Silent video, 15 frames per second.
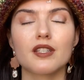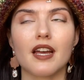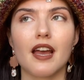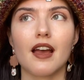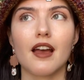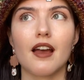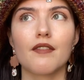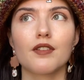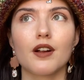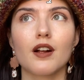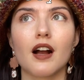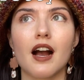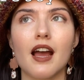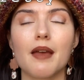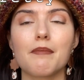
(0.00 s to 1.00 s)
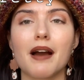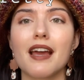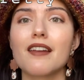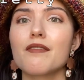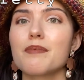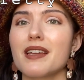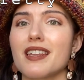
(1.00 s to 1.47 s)
I ever got. It might
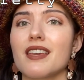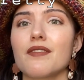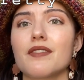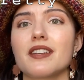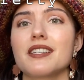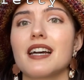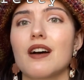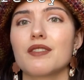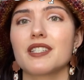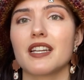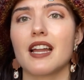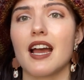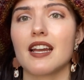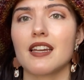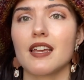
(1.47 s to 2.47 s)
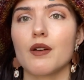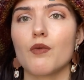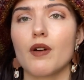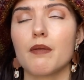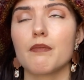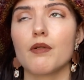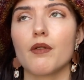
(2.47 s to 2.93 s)
have been even down to 90 at
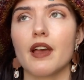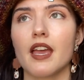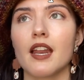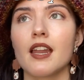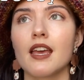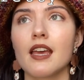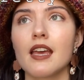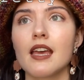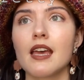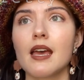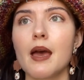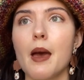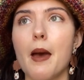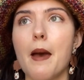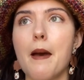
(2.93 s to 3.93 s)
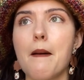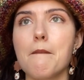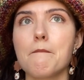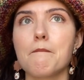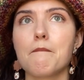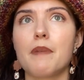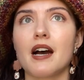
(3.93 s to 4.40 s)
one point.
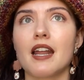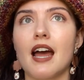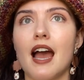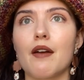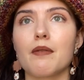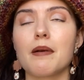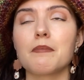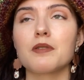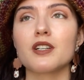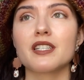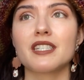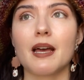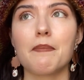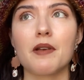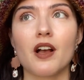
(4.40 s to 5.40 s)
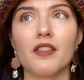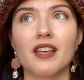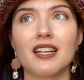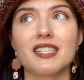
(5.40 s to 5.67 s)
But I remember stepping on that